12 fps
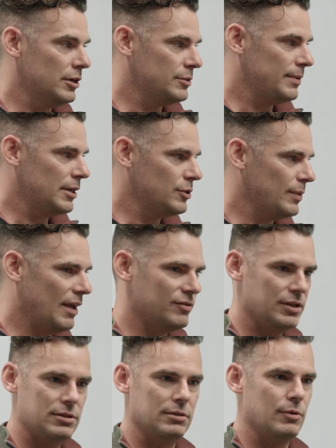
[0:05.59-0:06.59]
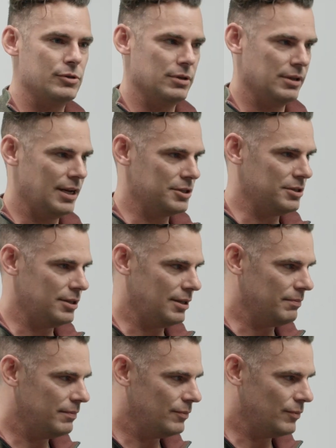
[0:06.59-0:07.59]
is because we have such an emotional connection to
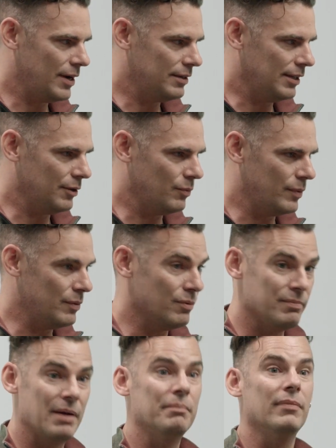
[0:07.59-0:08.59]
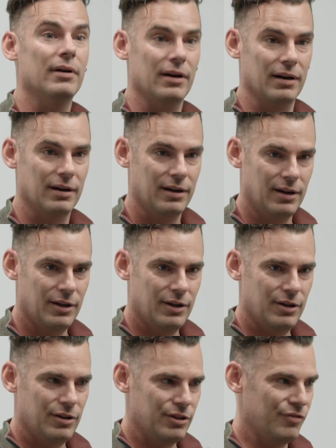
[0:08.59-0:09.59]
them, right? Like we remember
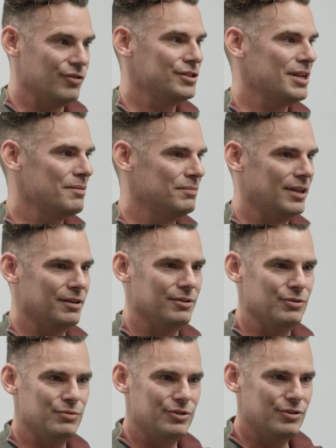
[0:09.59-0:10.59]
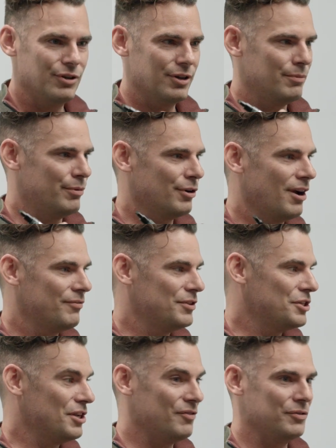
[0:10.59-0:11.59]
the first time like you took a book off the
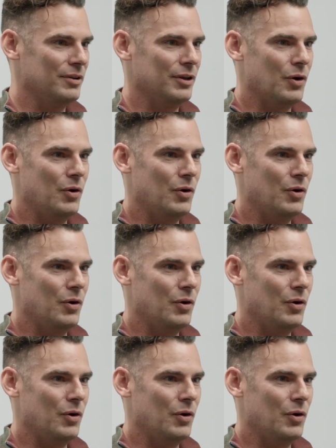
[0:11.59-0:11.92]
shelf and you're like,